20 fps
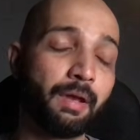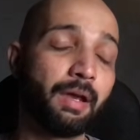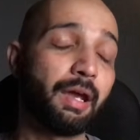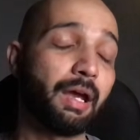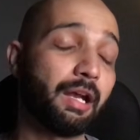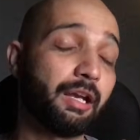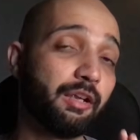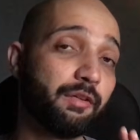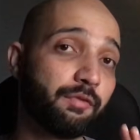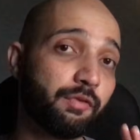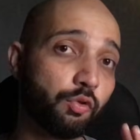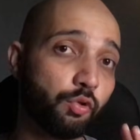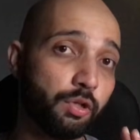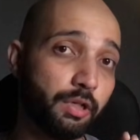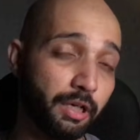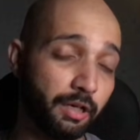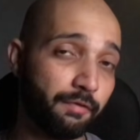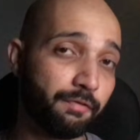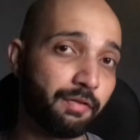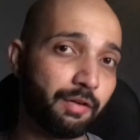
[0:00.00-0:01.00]
And if you
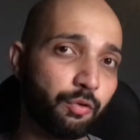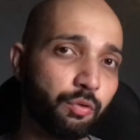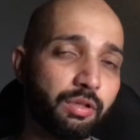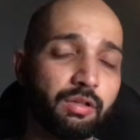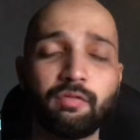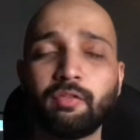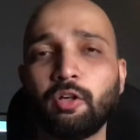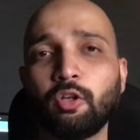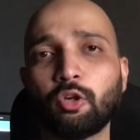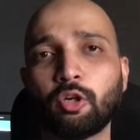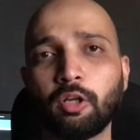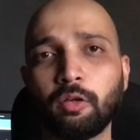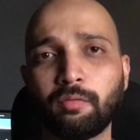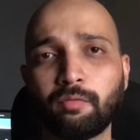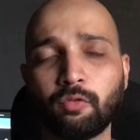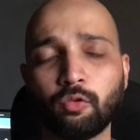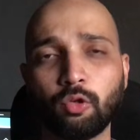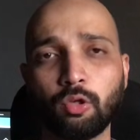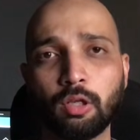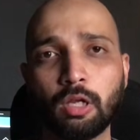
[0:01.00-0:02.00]
did find the video
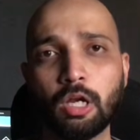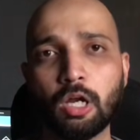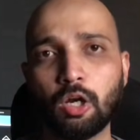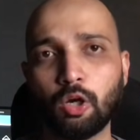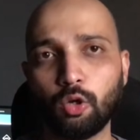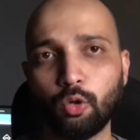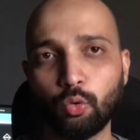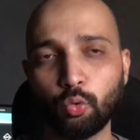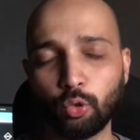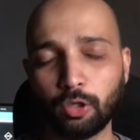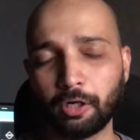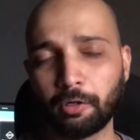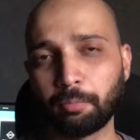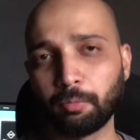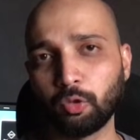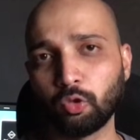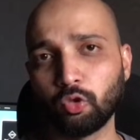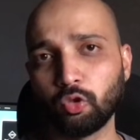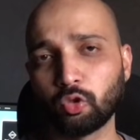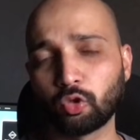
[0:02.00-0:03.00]
helpful, do let me
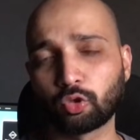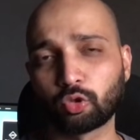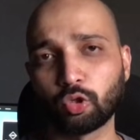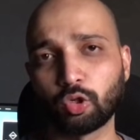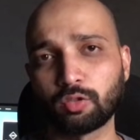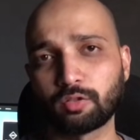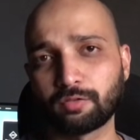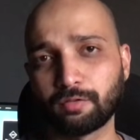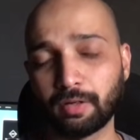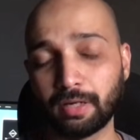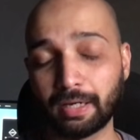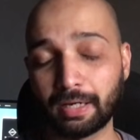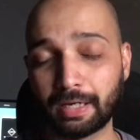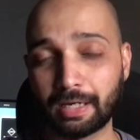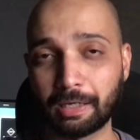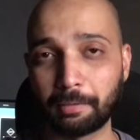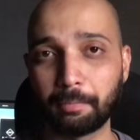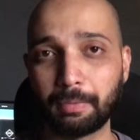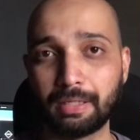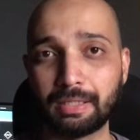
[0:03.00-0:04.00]
know your thoughts via
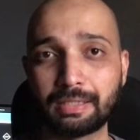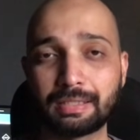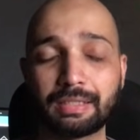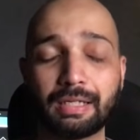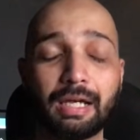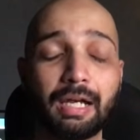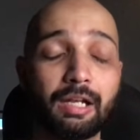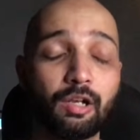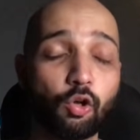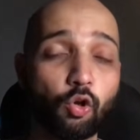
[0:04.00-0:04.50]
comments, and